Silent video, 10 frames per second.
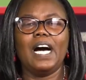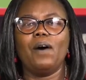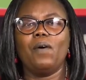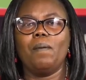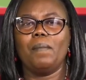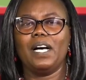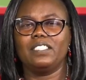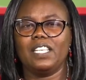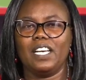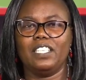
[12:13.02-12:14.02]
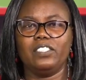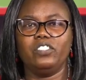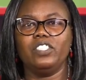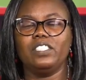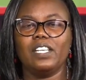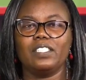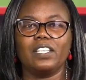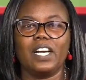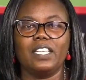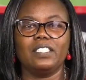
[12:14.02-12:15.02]
Our master is Jesus
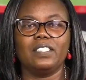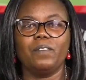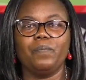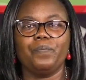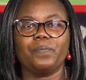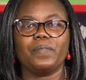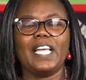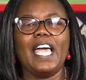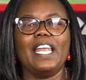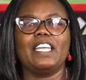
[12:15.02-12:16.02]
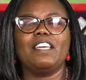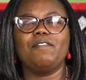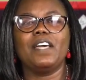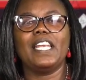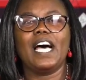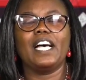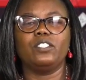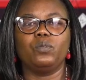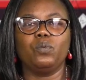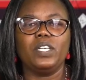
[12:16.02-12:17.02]
Christ. And even
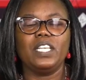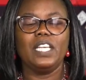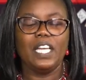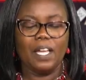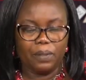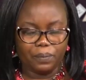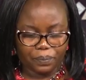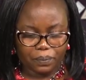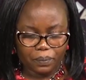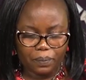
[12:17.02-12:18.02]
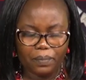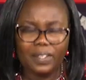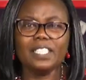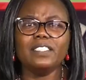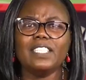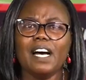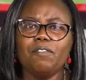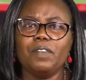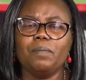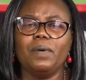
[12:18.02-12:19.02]
as we
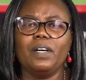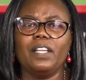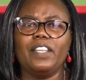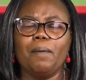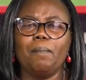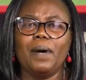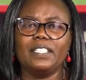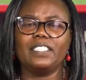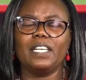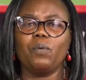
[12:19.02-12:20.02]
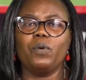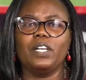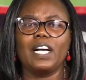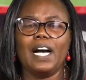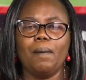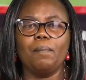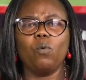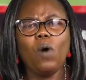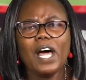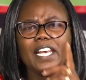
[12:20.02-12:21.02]
serve him, the master will come
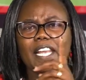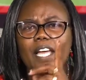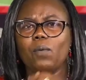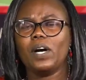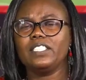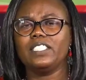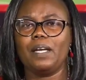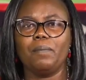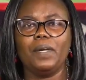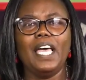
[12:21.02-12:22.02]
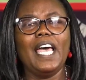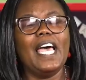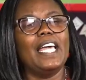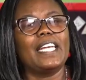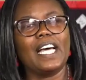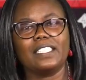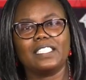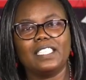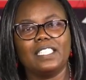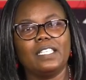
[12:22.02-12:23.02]
one day, one time, and
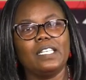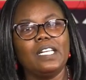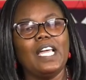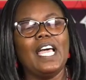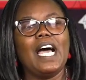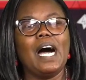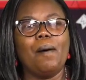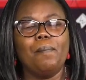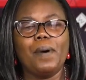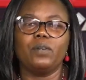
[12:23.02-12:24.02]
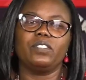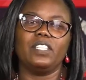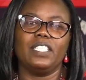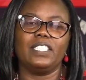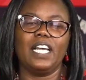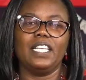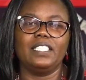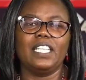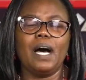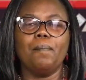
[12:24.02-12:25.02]
ask about the
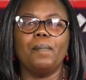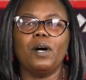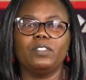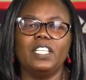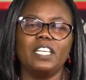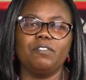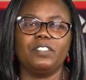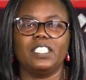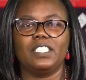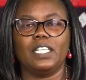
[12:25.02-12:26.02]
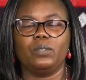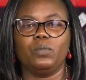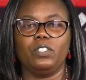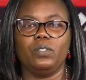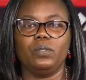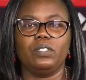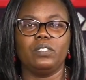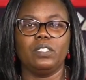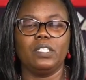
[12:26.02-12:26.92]
talents, about the giftings that we use.